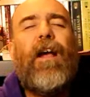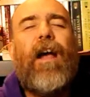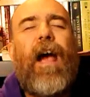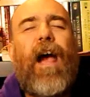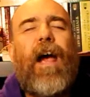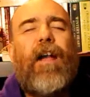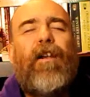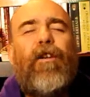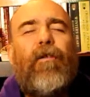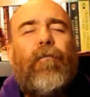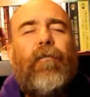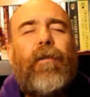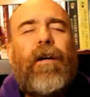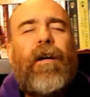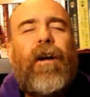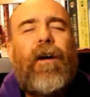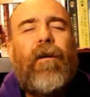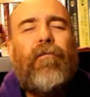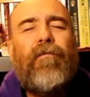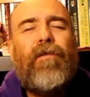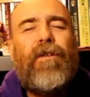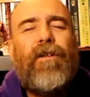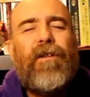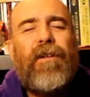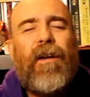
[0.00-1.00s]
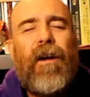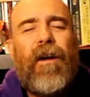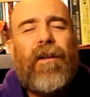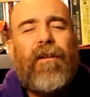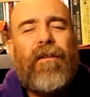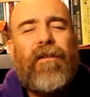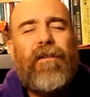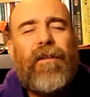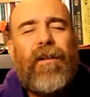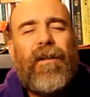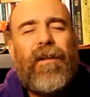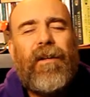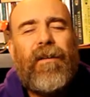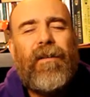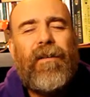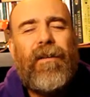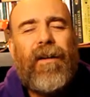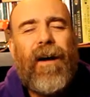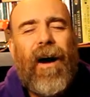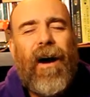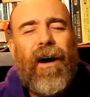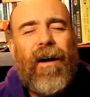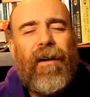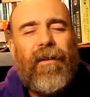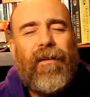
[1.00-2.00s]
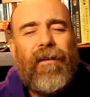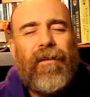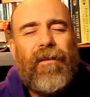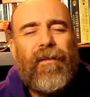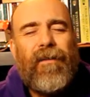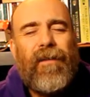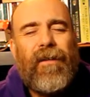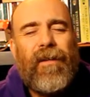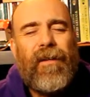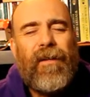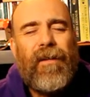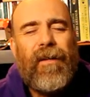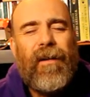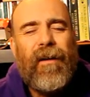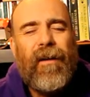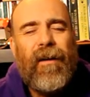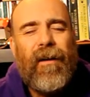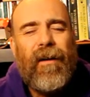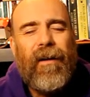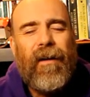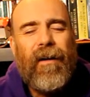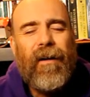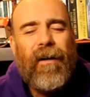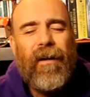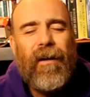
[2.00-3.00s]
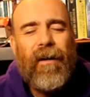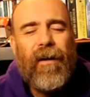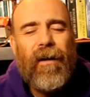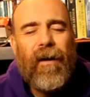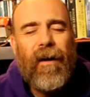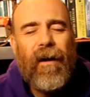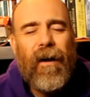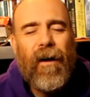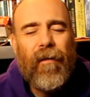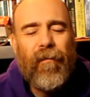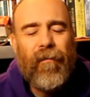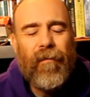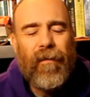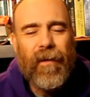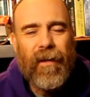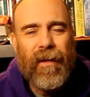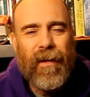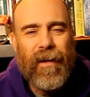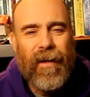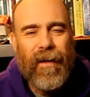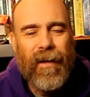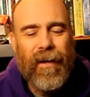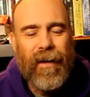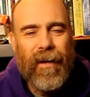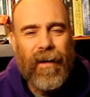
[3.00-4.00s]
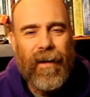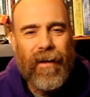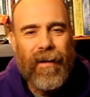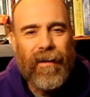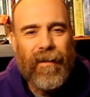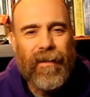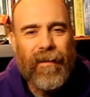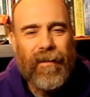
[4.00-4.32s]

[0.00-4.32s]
and you become sons and daughters of the King.